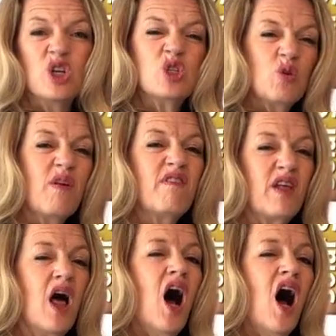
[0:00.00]
Do we
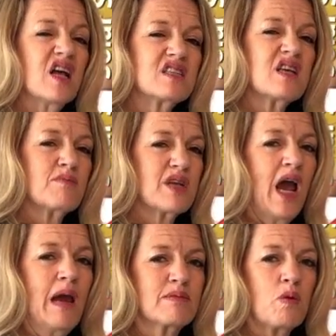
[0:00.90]
feel hot
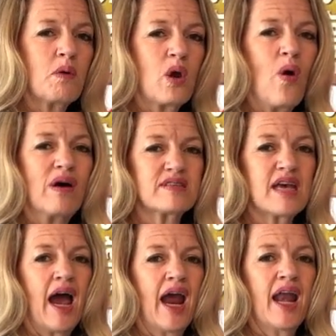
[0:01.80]
sometimes when we go
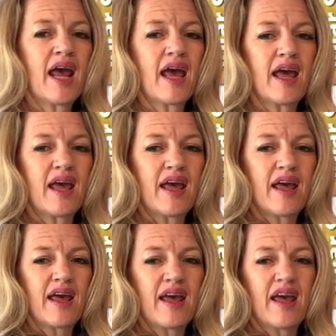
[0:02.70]
outside?
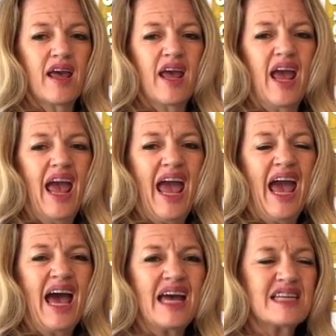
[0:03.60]

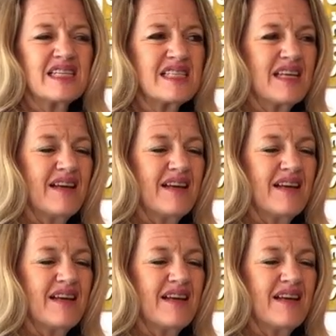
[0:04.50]
And